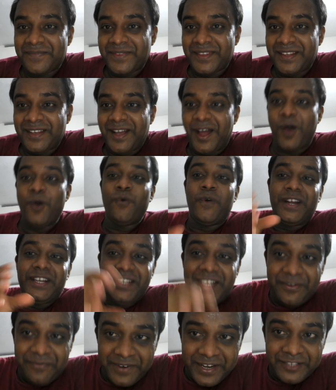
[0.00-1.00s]
how one
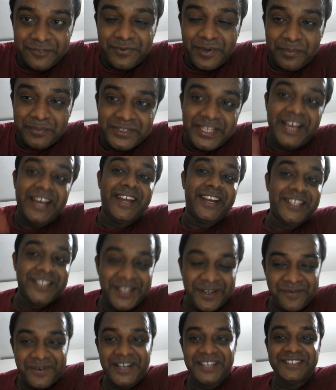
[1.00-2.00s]
differs from the
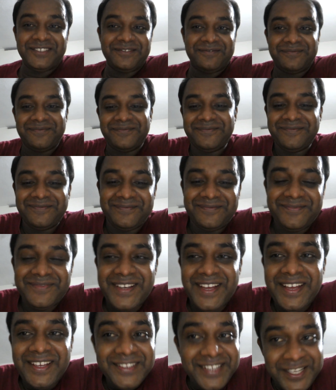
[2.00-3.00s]
another one.
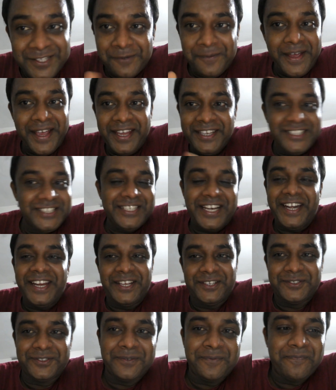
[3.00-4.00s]
This way it
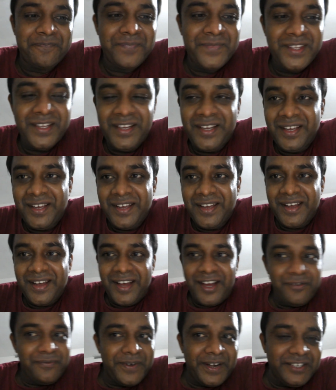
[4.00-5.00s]
studies.
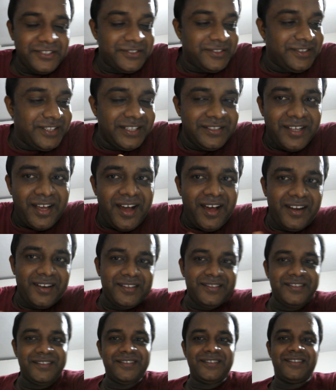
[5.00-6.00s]
Friends, these
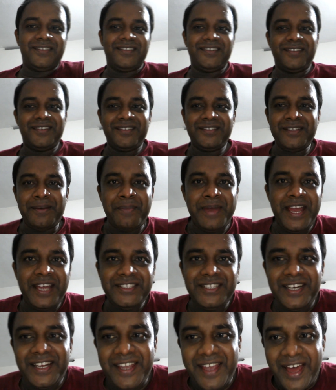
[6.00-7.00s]
are the
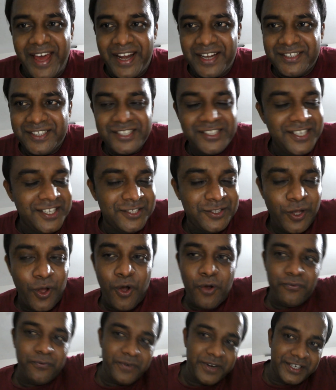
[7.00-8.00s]
major characteristics
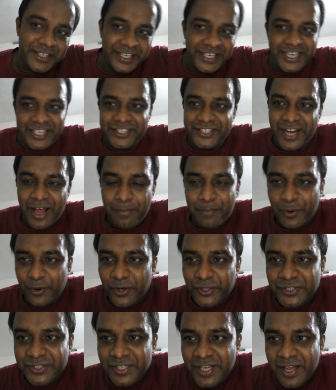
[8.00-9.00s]
of a traditional
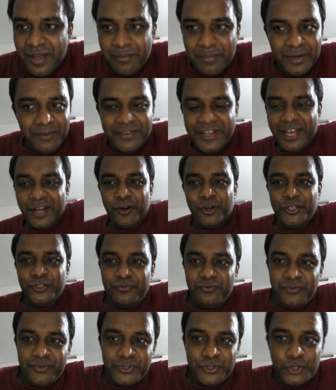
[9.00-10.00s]
approach, but we are
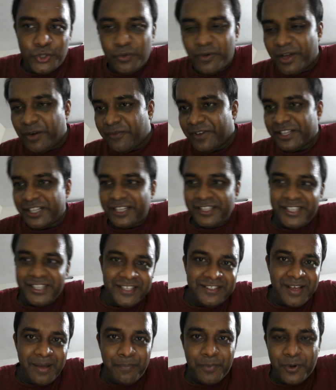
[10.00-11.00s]
not sure whether
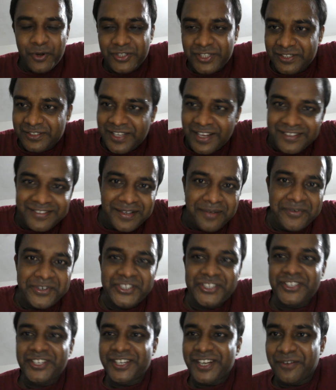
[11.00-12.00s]
these approaches are
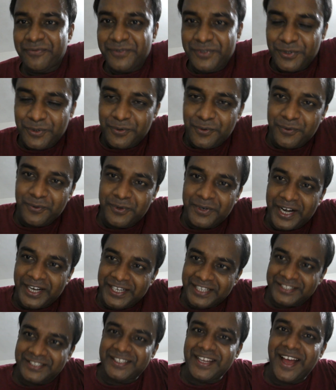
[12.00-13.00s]
sufficient enough to
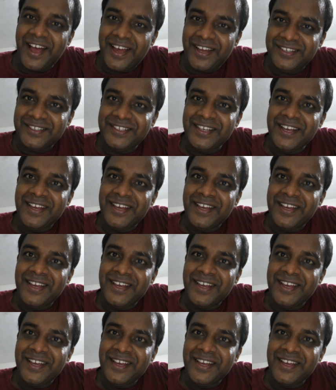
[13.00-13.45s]
understand